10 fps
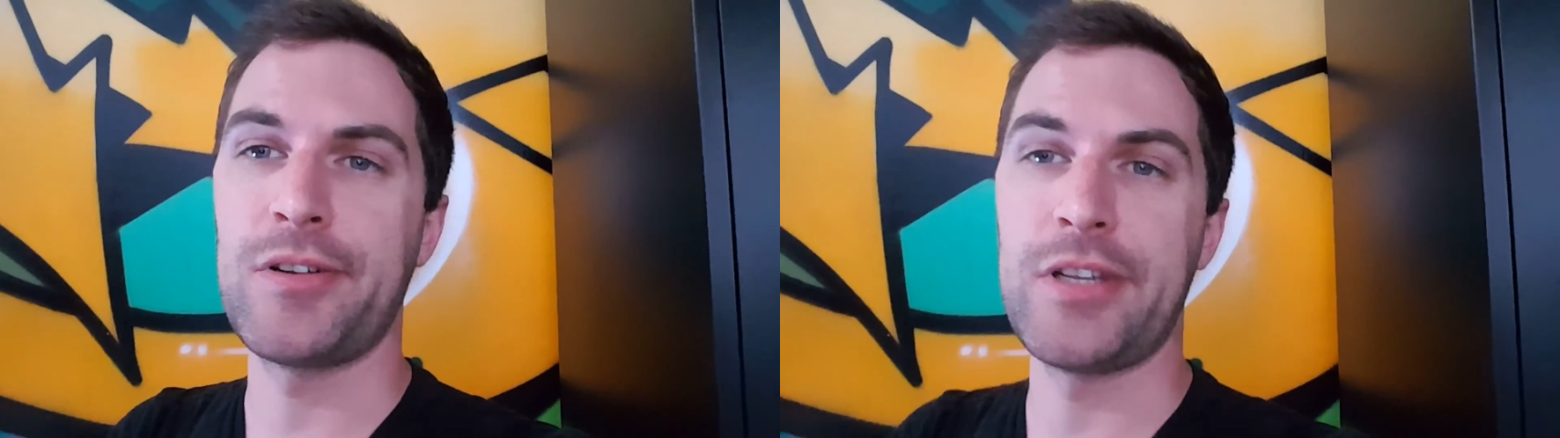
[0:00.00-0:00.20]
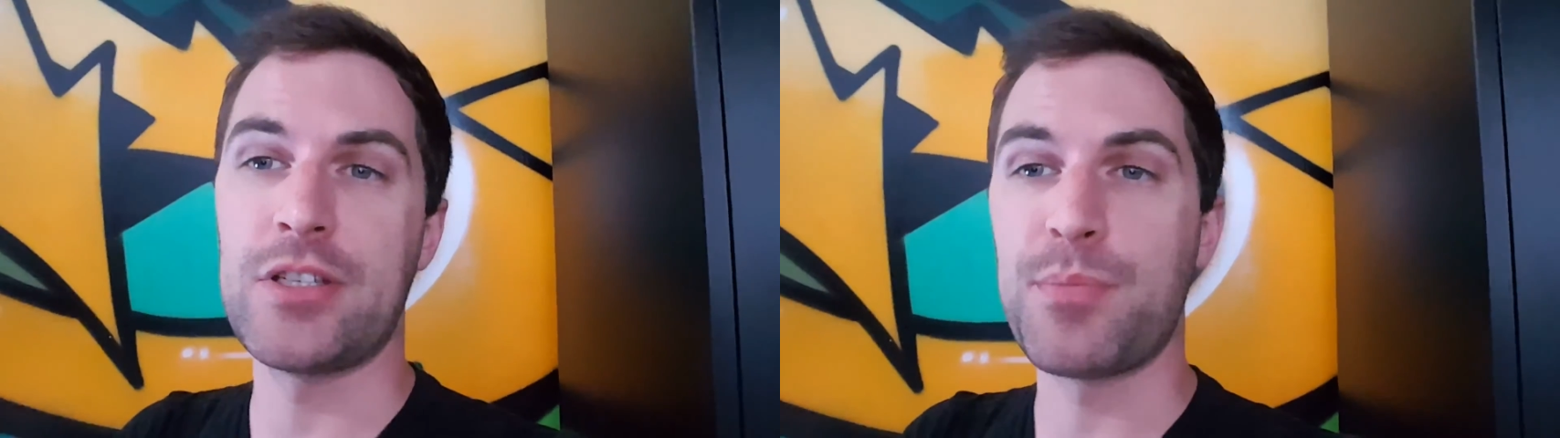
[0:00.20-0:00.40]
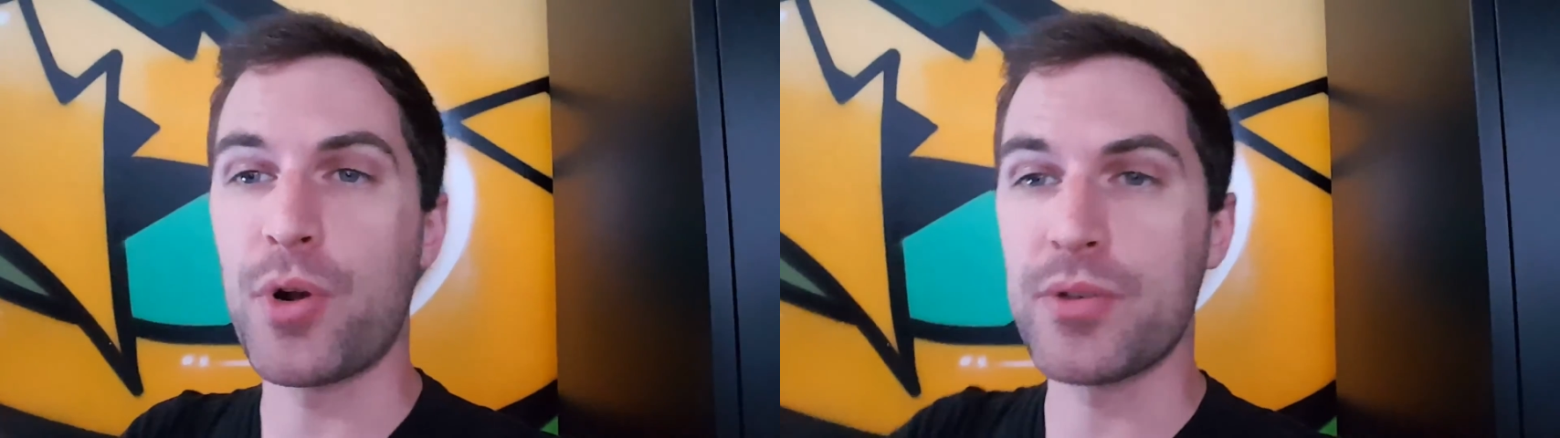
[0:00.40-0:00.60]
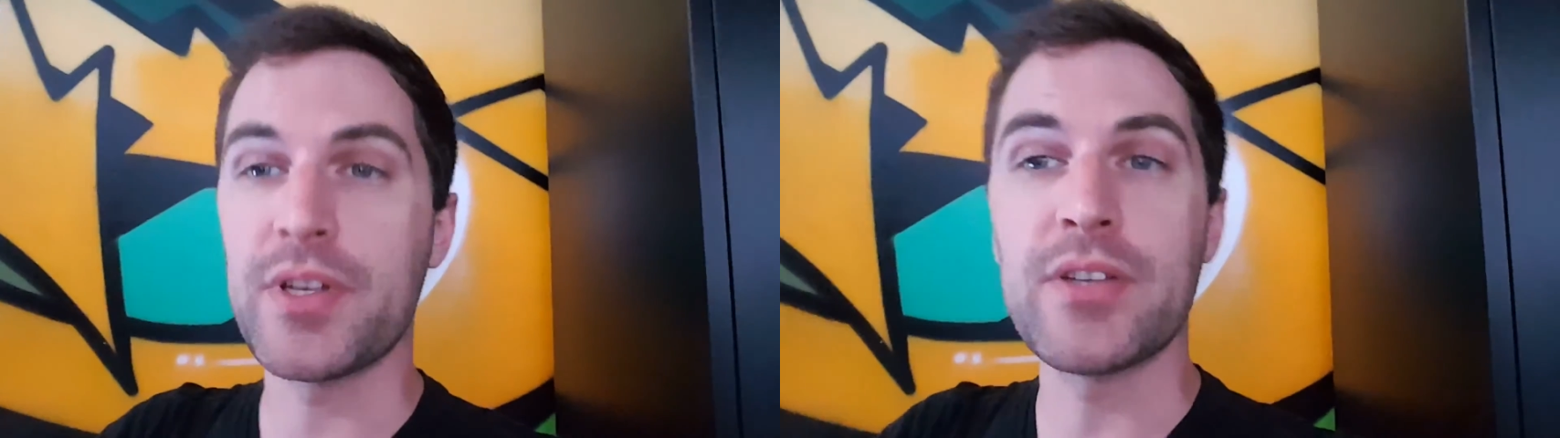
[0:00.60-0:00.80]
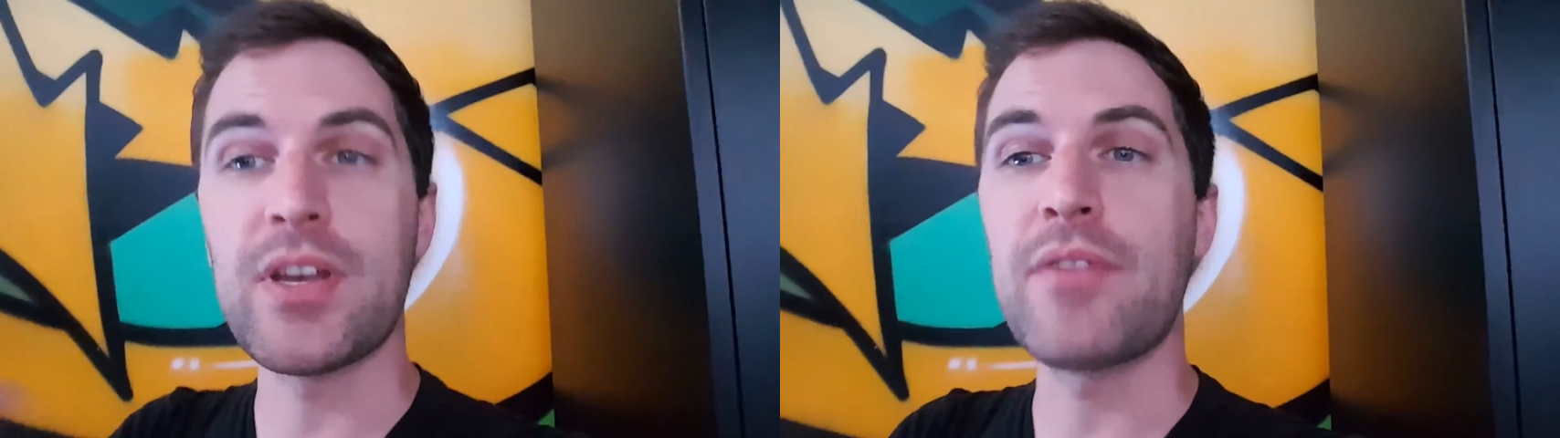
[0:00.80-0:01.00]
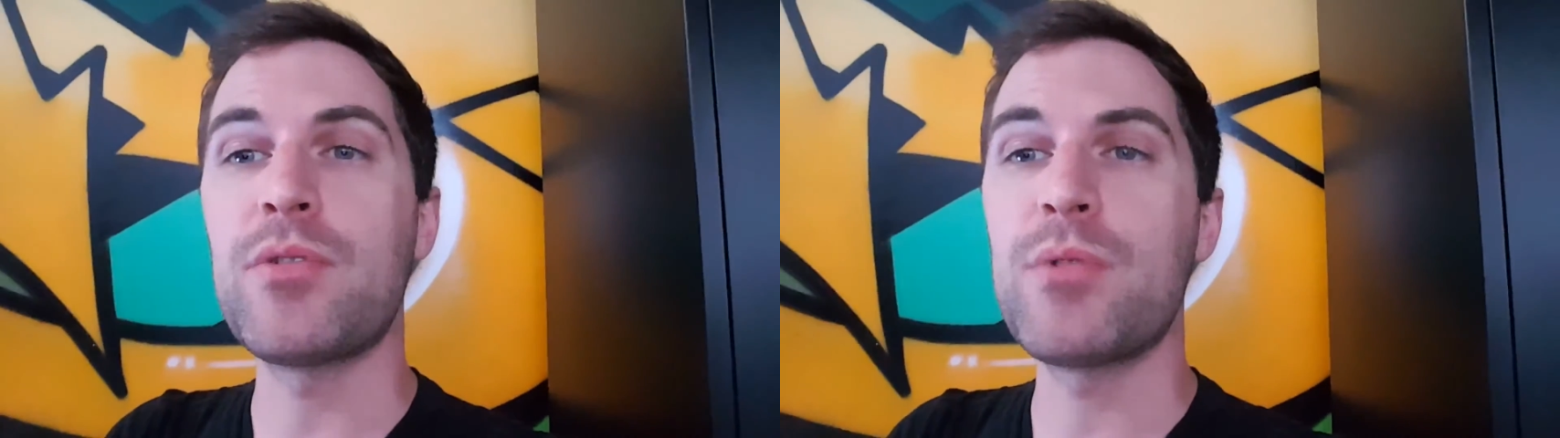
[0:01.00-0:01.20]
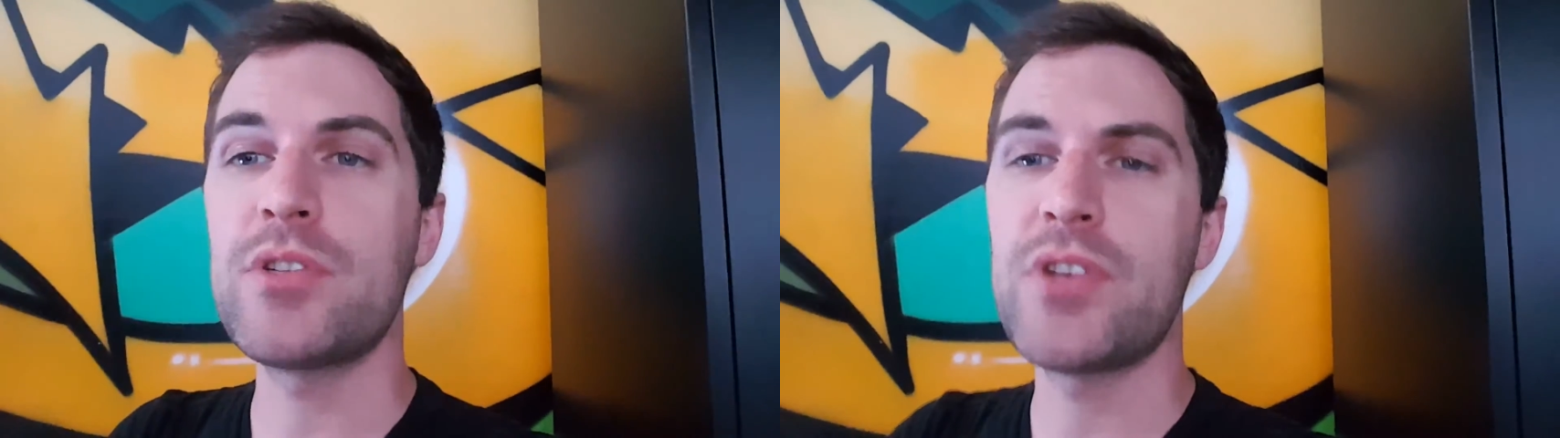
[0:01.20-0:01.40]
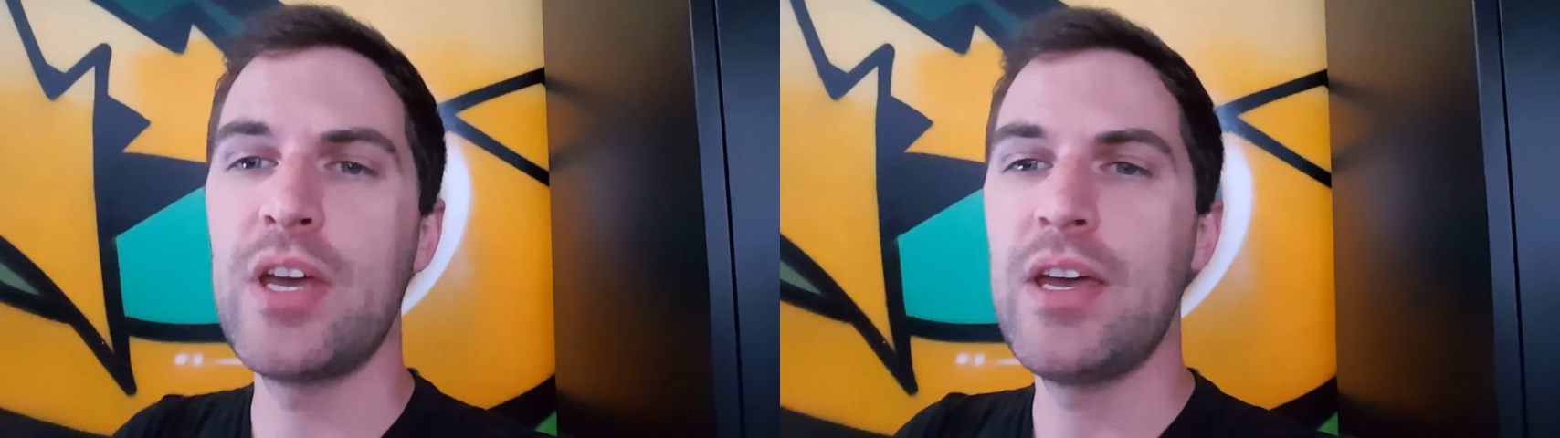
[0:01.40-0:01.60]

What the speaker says: need to process afterwards,